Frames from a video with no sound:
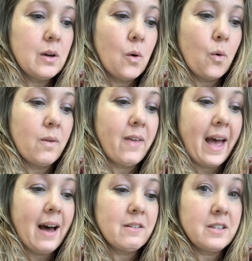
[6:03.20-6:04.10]
or the
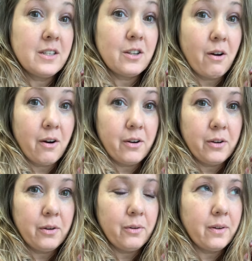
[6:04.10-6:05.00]
houses are
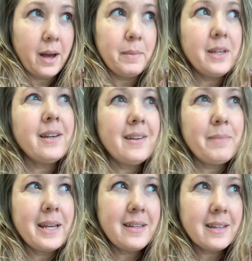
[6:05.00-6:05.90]
new. I mean,
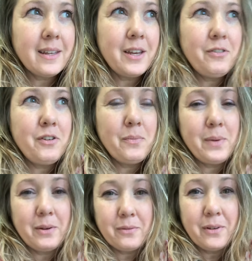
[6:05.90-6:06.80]
basically, if you've
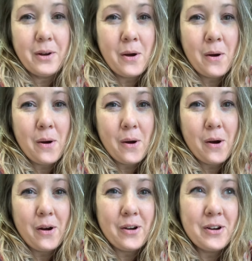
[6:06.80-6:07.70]
been
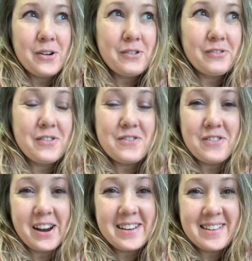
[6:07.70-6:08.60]

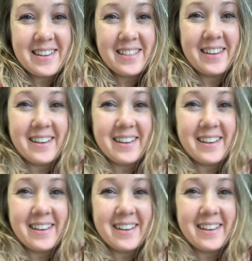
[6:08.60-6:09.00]
raised in